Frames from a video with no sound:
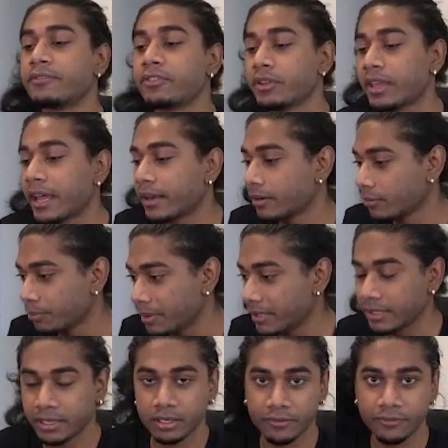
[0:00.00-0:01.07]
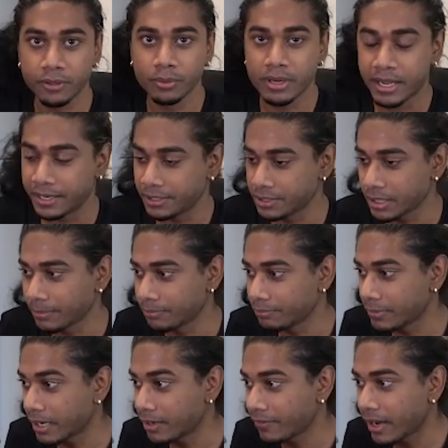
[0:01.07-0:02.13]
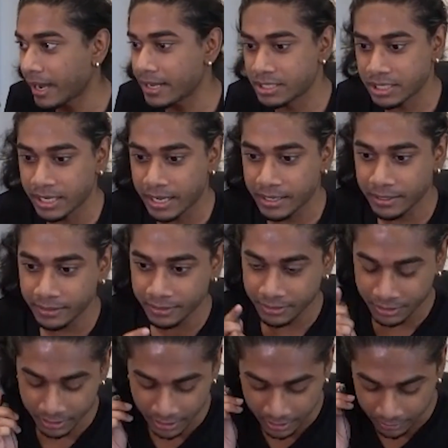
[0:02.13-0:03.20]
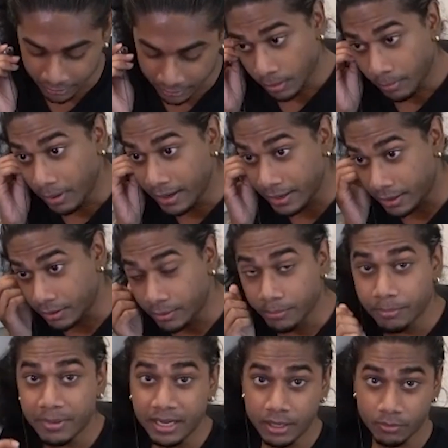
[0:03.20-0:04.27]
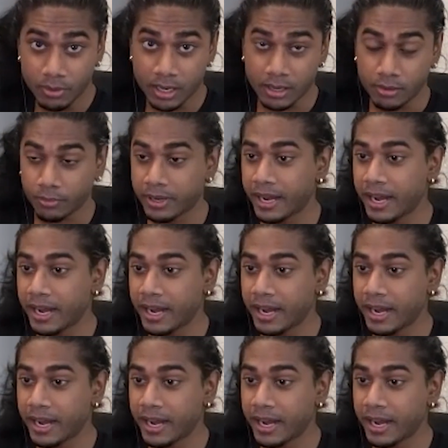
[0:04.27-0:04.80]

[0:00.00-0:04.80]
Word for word: for that. It'll be like a few days. I'm kind of ass at editing it together. But meanwhile, we